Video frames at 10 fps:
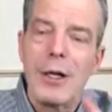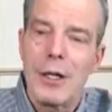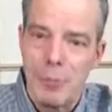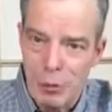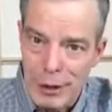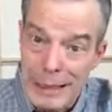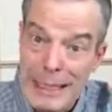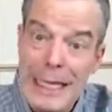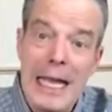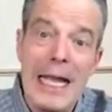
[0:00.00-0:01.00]

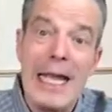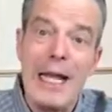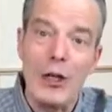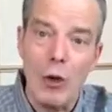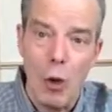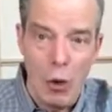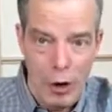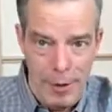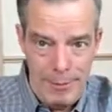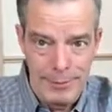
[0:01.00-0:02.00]
completely ignore.